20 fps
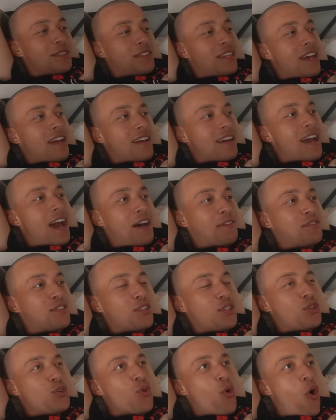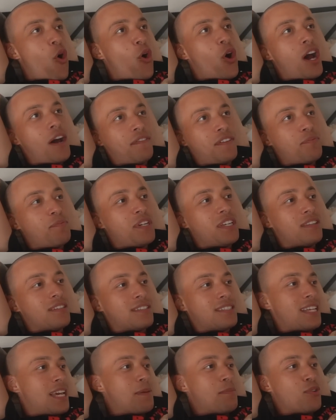they have to, you all have to be in the
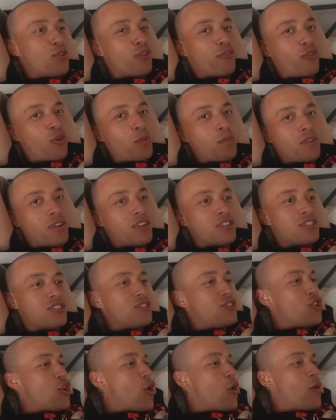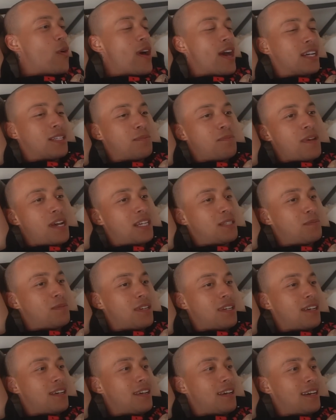same uniform. There's no ex, ex
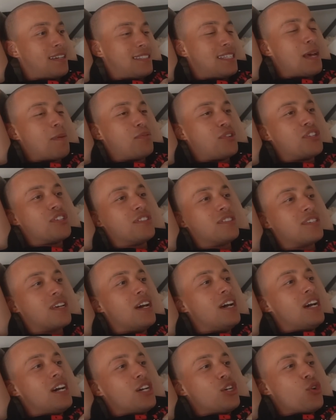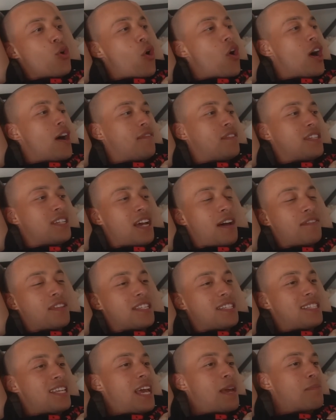exceptions. You all have to have
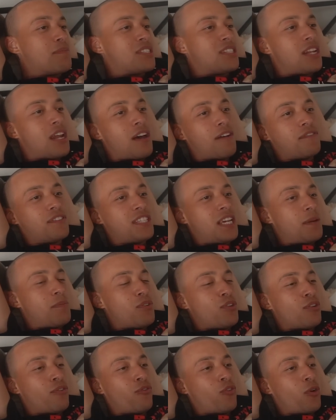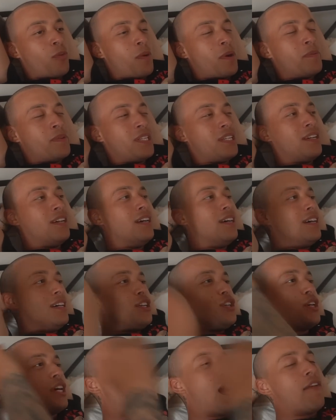the same stuff, same uniform. I mean,
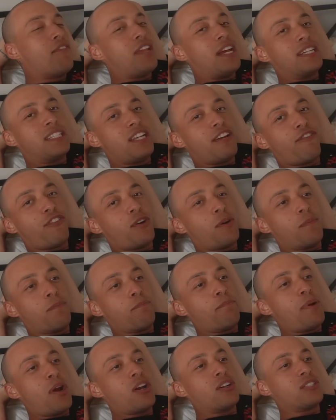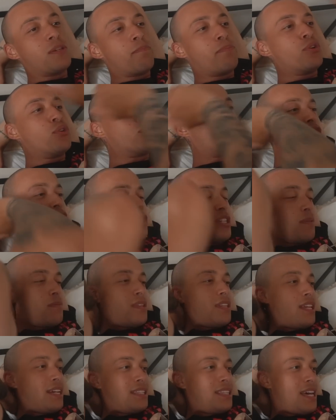you could have like different pairs of boots or
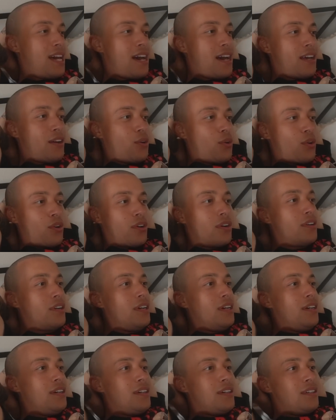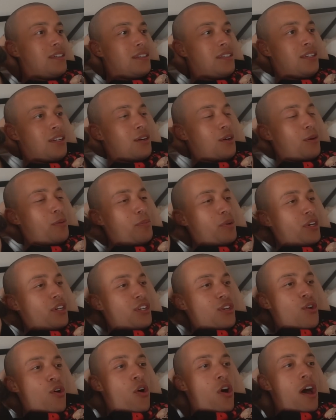something like that, or you know, but
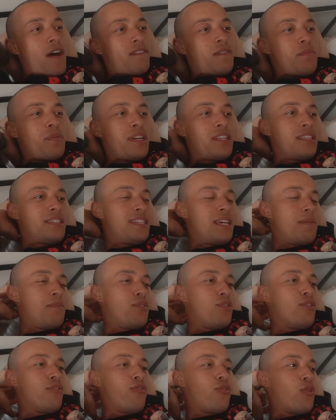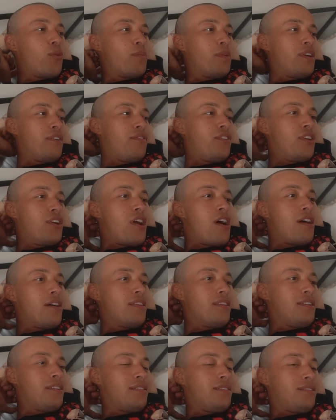you all have to be in the same uniform, and if you're
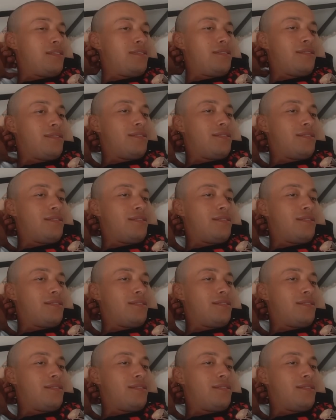not, then